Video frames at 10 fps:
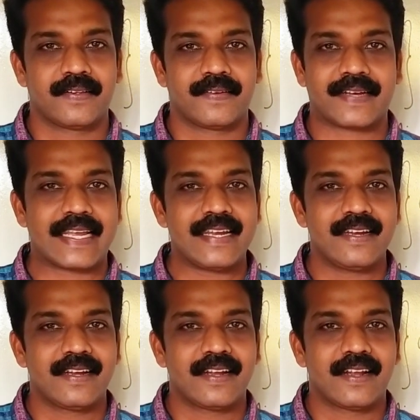Okay?
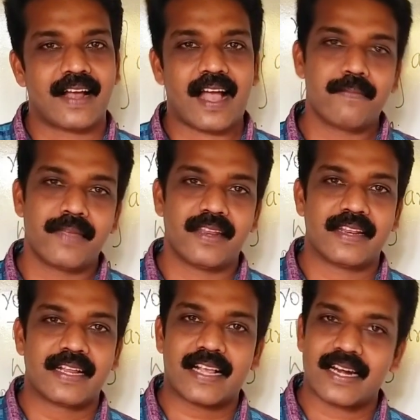I mean
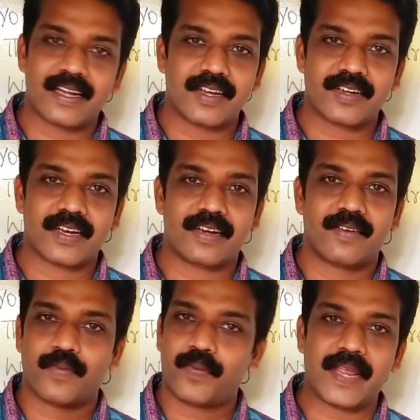condition,
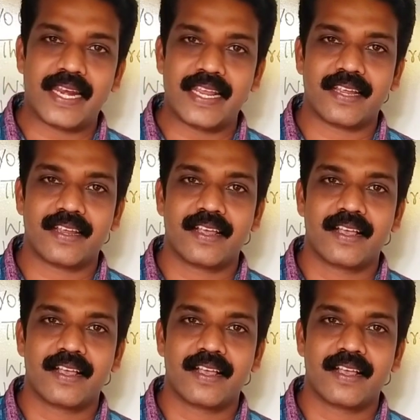feeling,